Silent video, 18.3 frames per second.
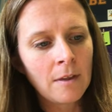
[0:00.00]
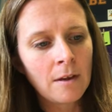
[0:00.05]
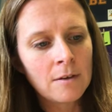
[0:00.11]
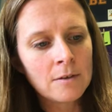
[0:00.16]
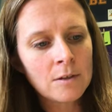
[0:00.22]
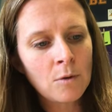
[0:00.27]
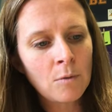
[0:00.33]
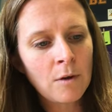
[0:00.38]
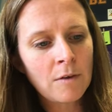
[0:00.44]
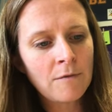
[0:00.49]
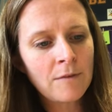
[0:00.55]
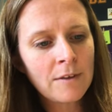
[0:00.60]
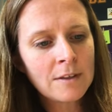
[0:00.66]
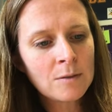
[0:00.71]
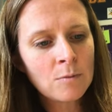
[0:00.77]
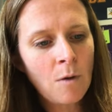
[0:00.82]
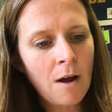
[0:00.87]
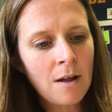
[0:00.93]
So when
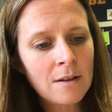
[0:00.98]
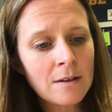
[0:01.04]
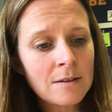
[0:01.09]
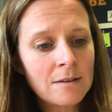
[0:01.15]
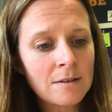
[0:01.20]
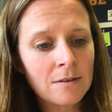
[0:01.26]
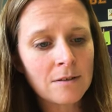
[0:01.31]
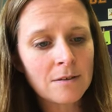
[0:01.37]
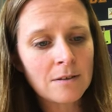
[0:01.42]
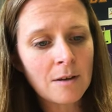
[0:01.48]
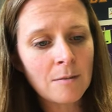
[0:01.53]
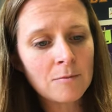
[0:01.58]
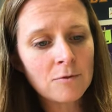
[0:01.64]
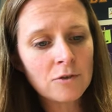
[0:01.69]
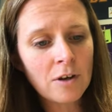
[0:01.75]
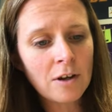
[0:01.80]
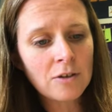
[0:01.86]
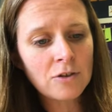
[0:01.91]
Fitzwallace or
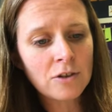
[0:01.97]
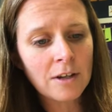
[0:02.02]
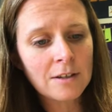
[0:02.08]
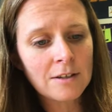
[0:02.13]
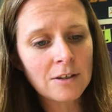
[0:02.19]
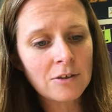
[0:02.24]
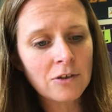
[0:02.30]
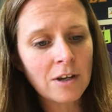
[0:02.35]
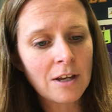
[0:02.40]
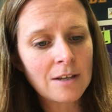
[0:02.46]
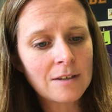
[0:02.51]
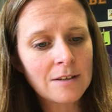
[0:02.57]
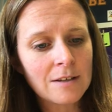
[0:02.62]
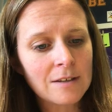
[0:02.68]
some judge gets a chance